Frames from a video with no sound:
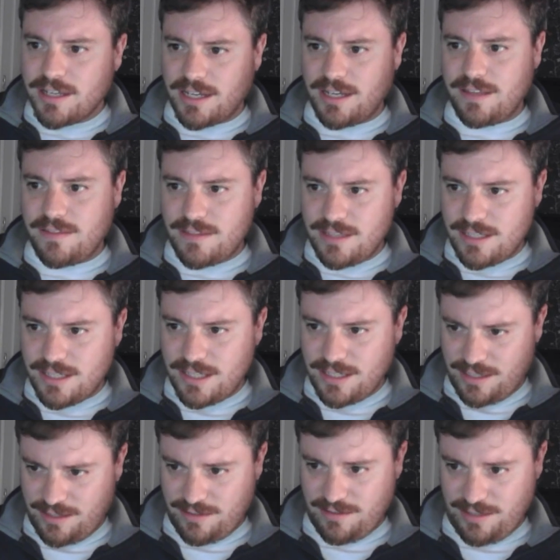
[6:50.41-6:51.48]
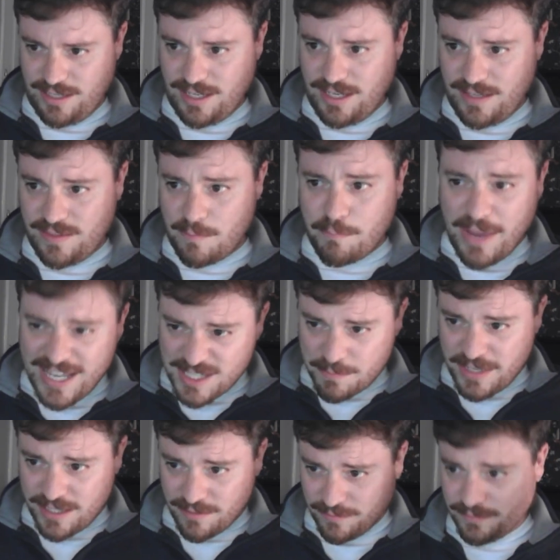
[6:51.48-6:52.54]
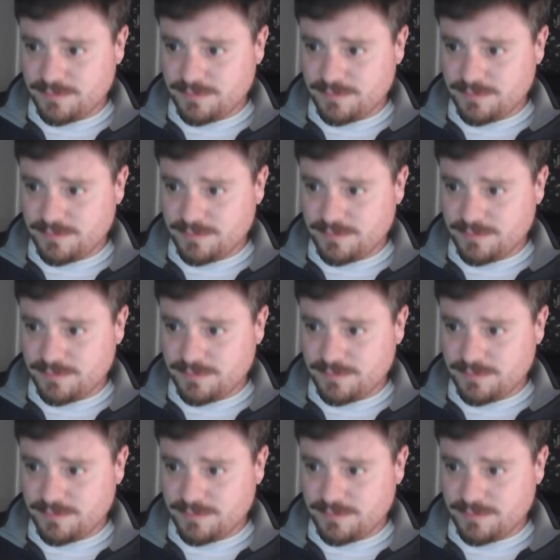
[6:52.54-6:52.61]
in the basement.